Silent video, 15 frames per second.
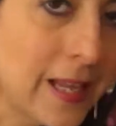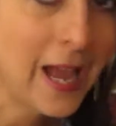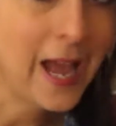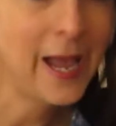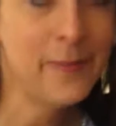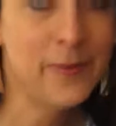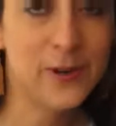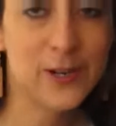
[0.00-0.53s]

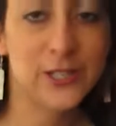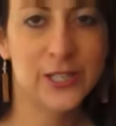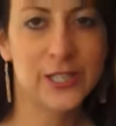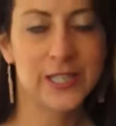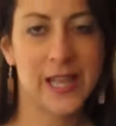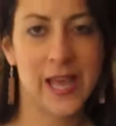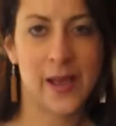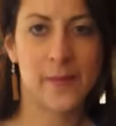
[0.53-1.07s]
I
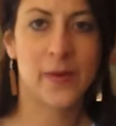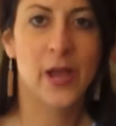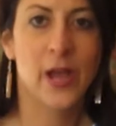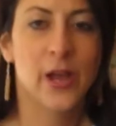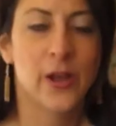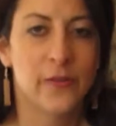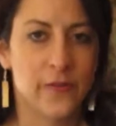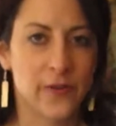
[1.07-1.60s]
purchased them
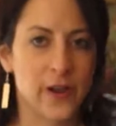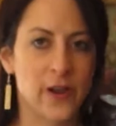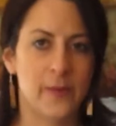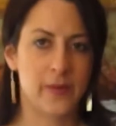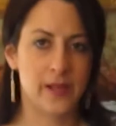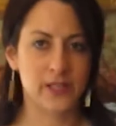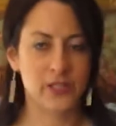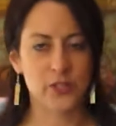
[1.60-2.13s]

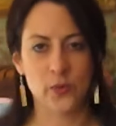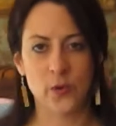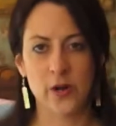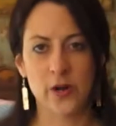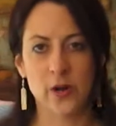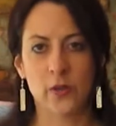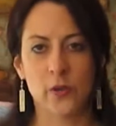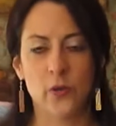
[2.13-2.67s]
from a store
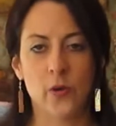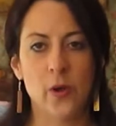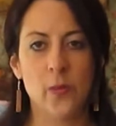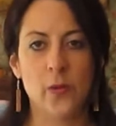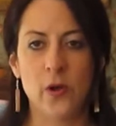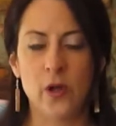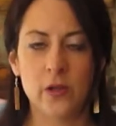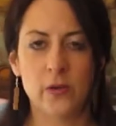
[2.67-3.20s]
in our local
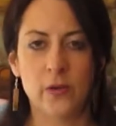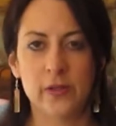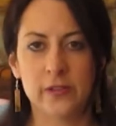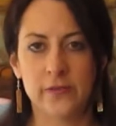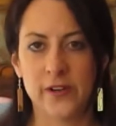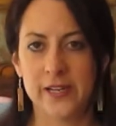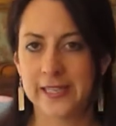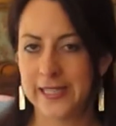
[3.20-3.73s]
mall
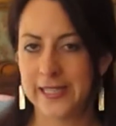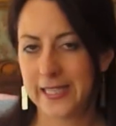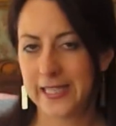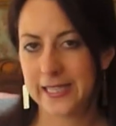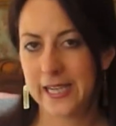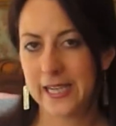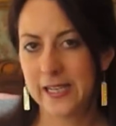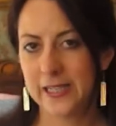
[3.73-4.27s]
called
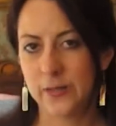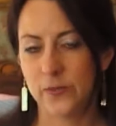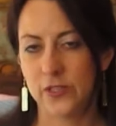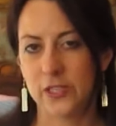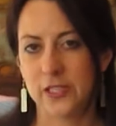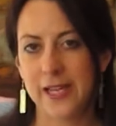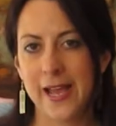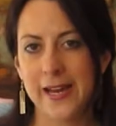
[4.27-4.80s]
Francesca's, which
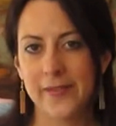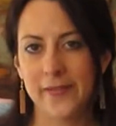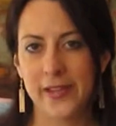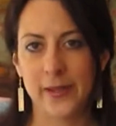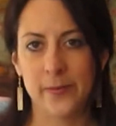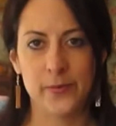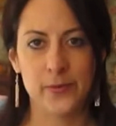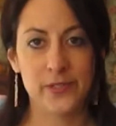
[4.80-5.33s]
is kind of
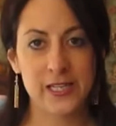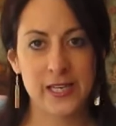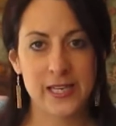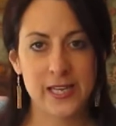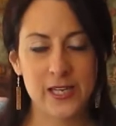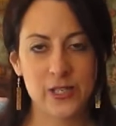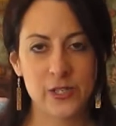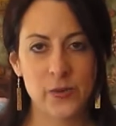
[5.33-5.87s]
like a
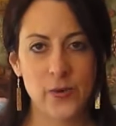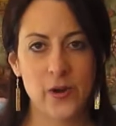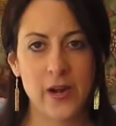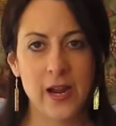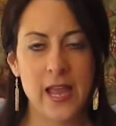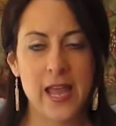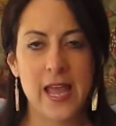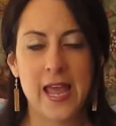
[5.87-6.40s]
boutique-y
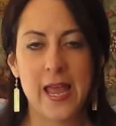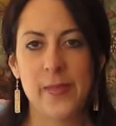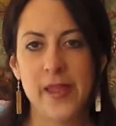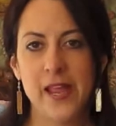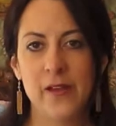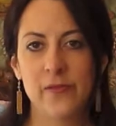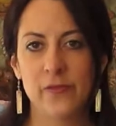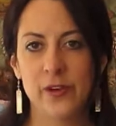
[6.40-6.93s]
store, and they
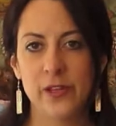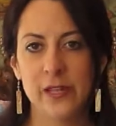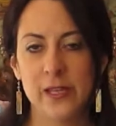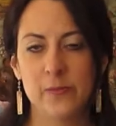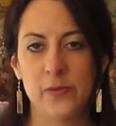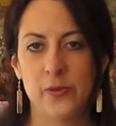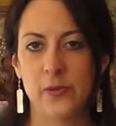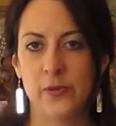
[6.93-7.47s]
have
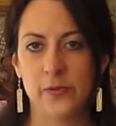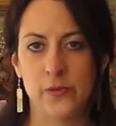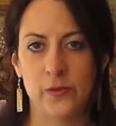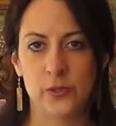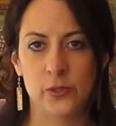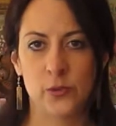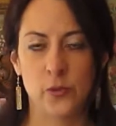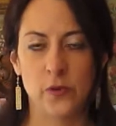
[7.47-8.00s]
really
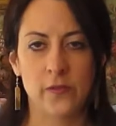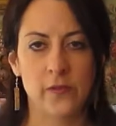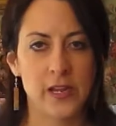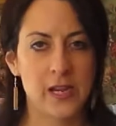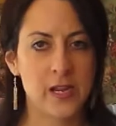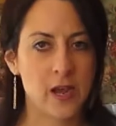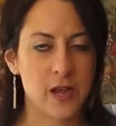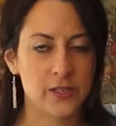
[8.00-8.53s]
beautiful
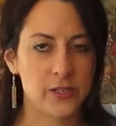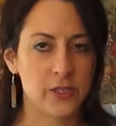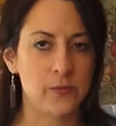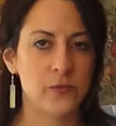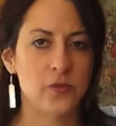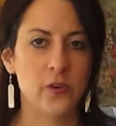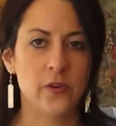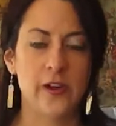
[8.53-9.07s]
jewelry, costume
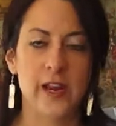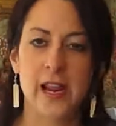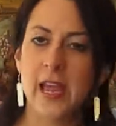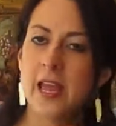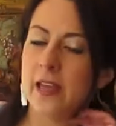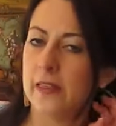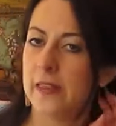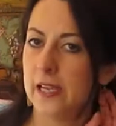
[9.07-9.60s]
jewelry.
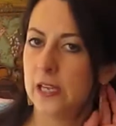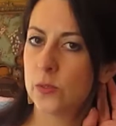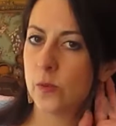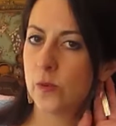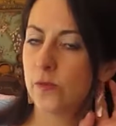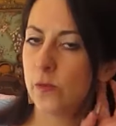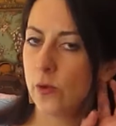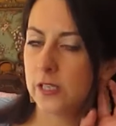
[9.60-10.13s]
These
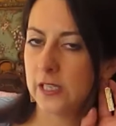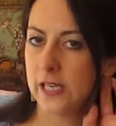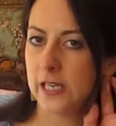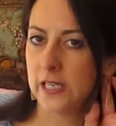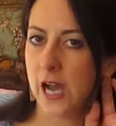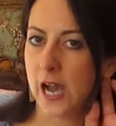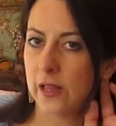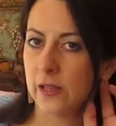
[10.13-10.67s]
were fourteen
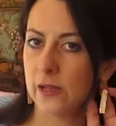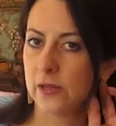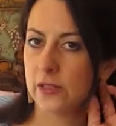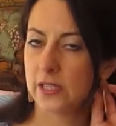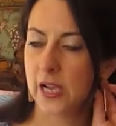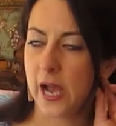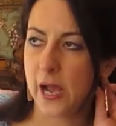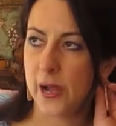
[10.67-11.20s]

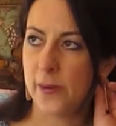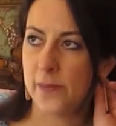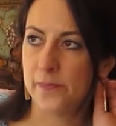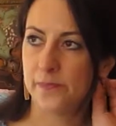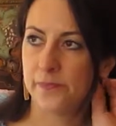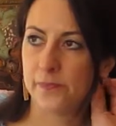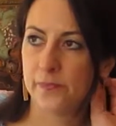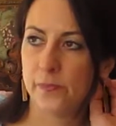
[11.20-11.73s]
dollars,
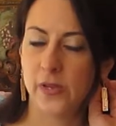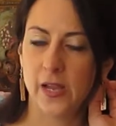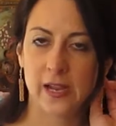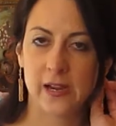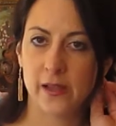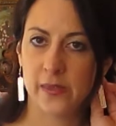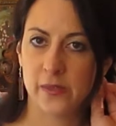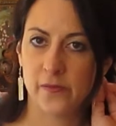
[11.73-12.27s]
um, but I
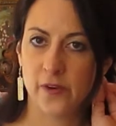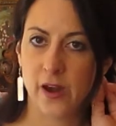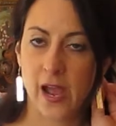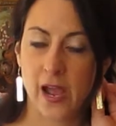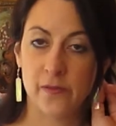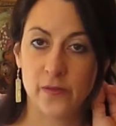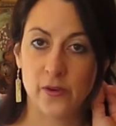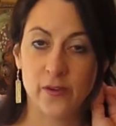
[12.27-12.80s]
got them for
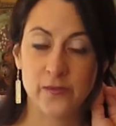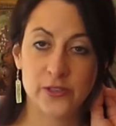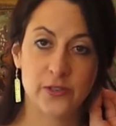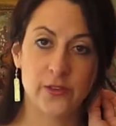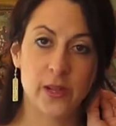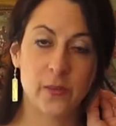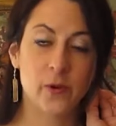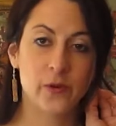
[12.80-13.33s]
half off,
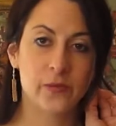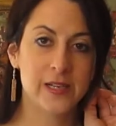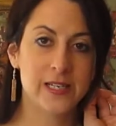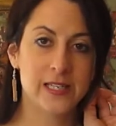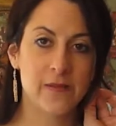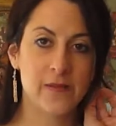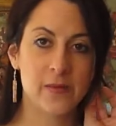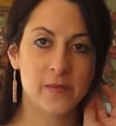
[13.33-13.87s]
so they were only
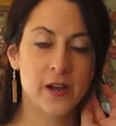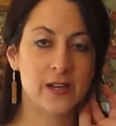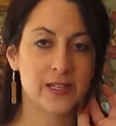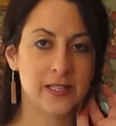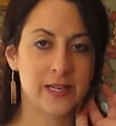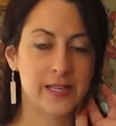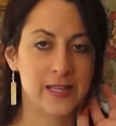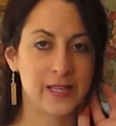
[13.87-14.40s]
seven
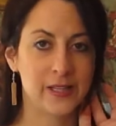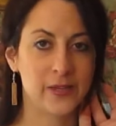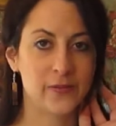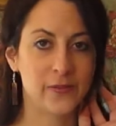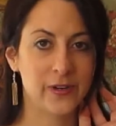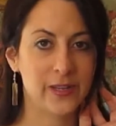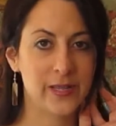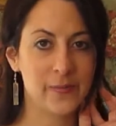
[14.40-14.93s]
bucks, and I think they're
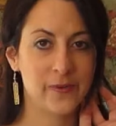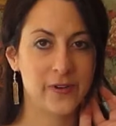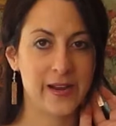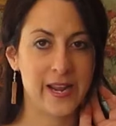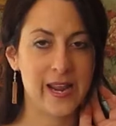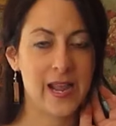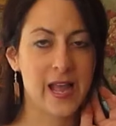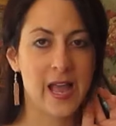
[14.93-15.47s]
really
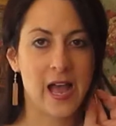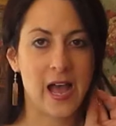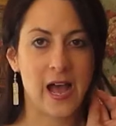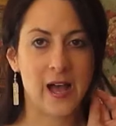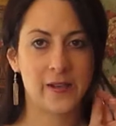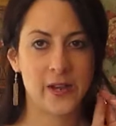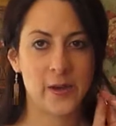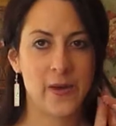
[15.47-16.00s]
pretty.
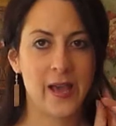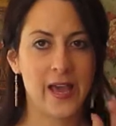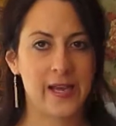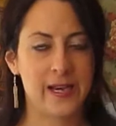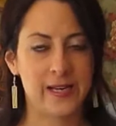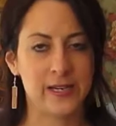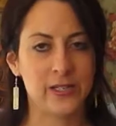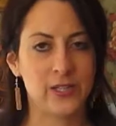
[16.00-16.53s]
I'll go
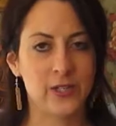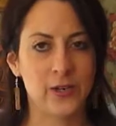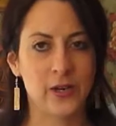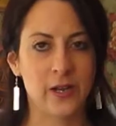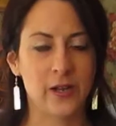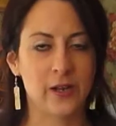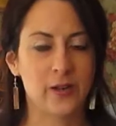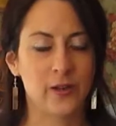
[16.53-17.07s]
ahead and insert
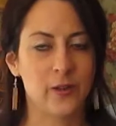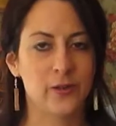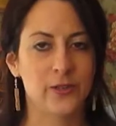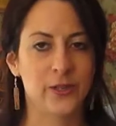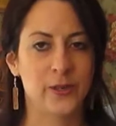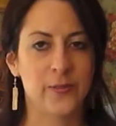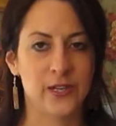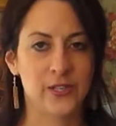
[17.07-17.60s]
a
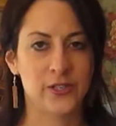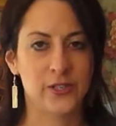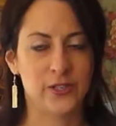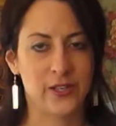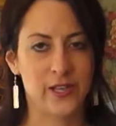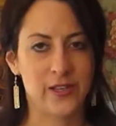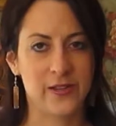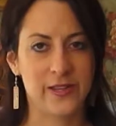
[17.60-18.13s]
closer picture so
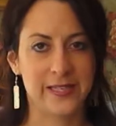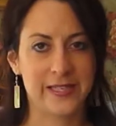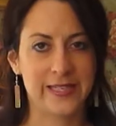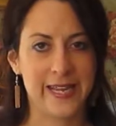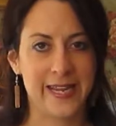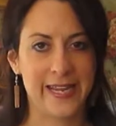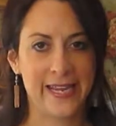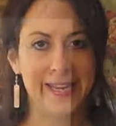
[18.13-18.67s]
that you can
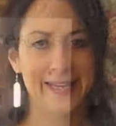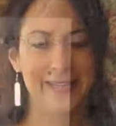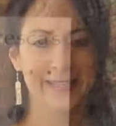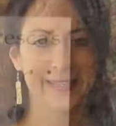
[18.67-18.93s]
see.